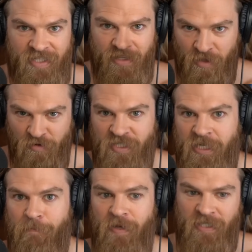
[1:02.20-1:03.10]
it's like little
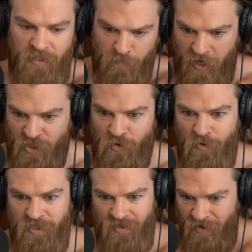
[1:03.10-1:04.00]
snippets, it's
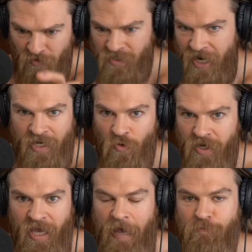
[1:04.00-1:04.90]
pictures, it's a little tiny
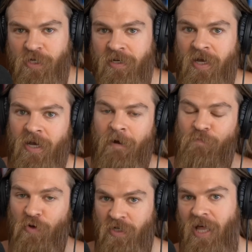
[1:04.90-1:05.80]
quick caption.
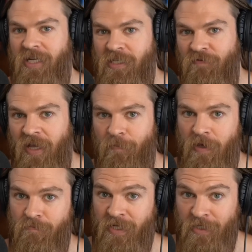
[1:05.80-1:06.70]
There's a lot of stuff that could
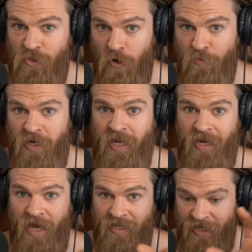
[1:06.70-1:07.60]
be misinterpreted
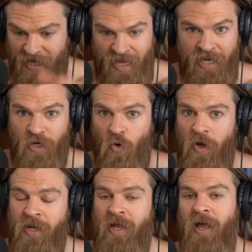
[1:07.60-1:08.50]
and kind of like hit it,
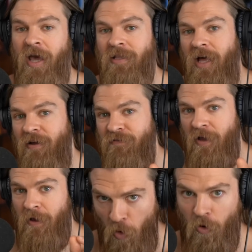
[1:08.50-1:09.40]
quit it. And a lot of
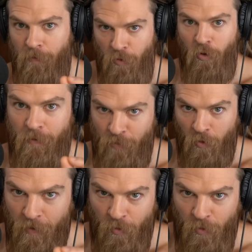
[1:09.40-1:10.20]
poor